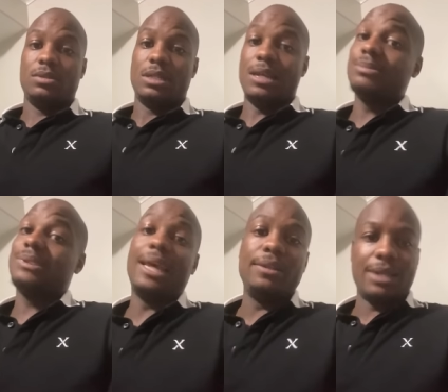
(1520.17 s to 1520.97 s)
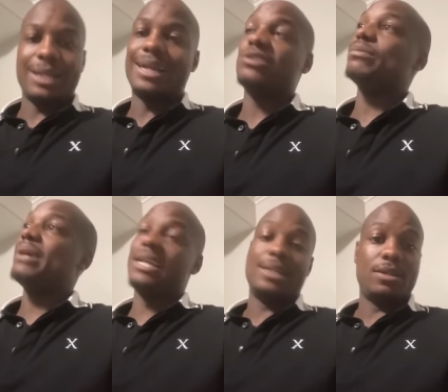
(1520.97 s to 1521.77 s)
And I'm telling you, I got your
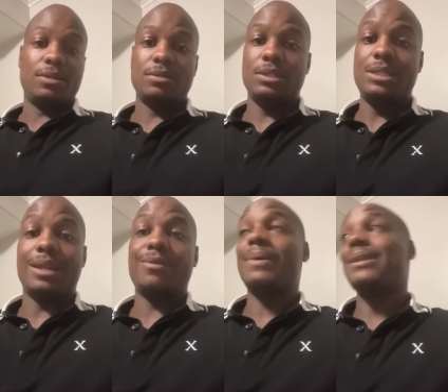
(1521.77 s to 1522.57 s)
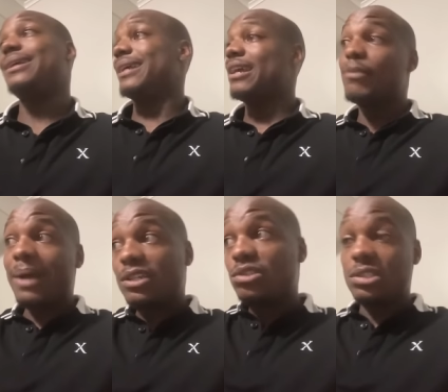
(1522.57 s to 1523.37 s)
back, dog. You ain't gotta worry about that.
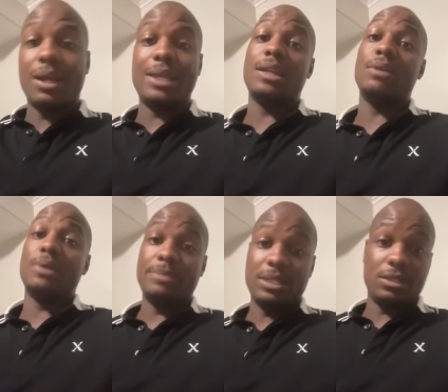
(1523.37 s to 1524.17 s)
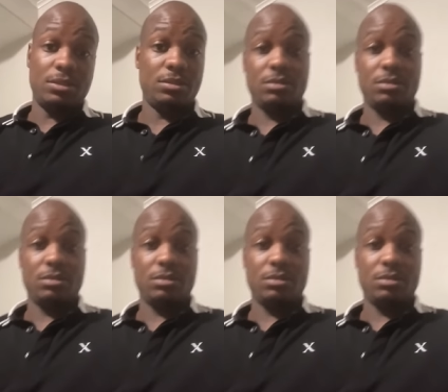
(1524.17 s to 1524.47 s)
Everybody you see right here, they with me.